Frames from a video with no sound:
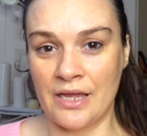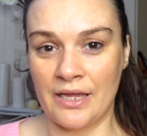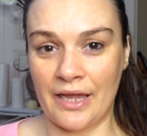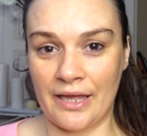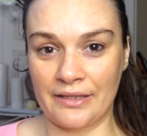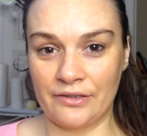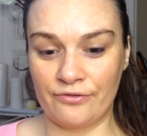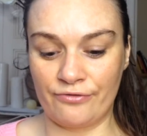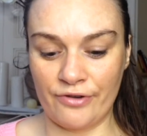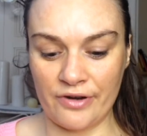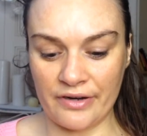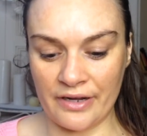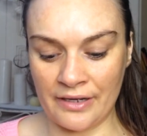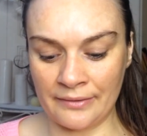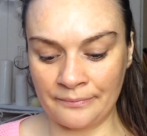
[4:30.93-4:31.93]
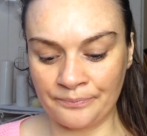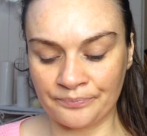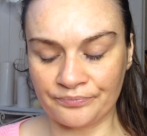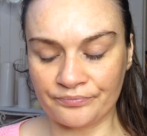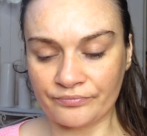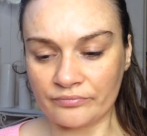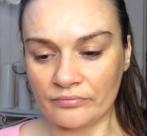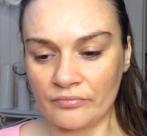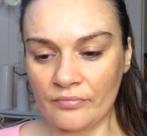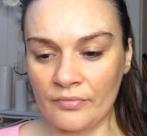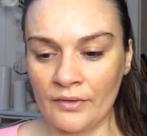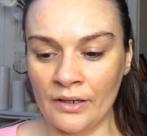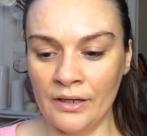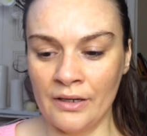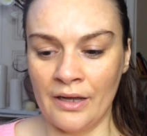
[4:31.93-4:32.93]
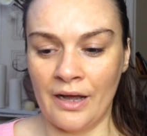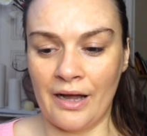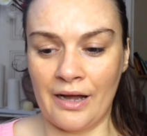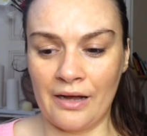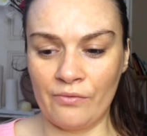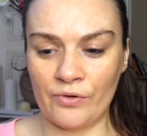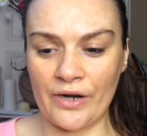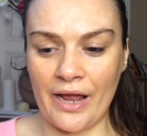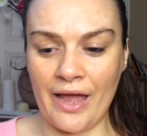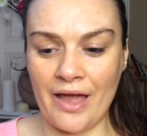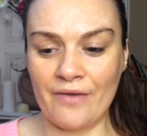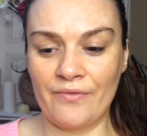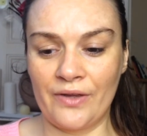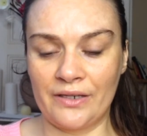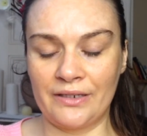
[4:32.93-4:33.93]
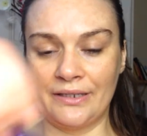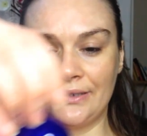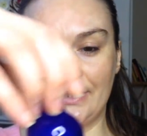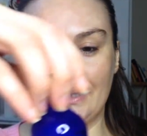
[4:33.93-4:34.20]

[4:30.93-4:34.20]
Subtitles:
any further. What I have in it